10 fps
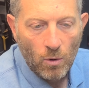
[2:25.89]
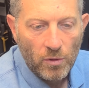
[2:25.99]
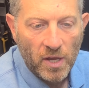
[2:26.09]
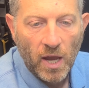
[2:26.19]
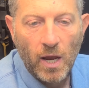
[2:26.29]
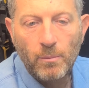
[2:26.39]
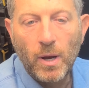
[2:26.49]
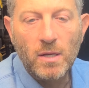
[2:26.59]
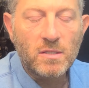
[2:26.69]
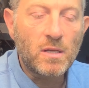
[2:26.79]
with a CAN
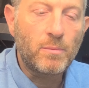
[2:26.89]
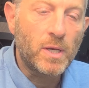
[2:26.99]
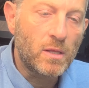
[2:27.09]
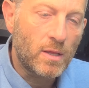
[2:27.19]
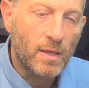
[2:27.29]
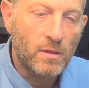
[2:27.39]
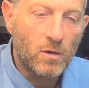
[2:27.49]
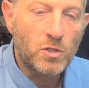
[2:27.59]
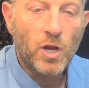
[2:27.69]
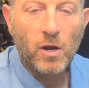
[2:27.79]
bus. I mean,
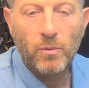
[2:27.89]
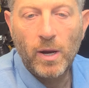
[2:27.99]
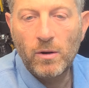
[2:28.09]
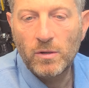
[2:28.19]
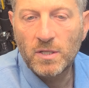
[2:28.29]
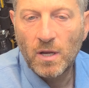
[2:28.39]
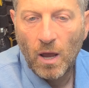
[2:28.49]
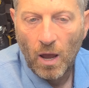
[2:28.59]
those generators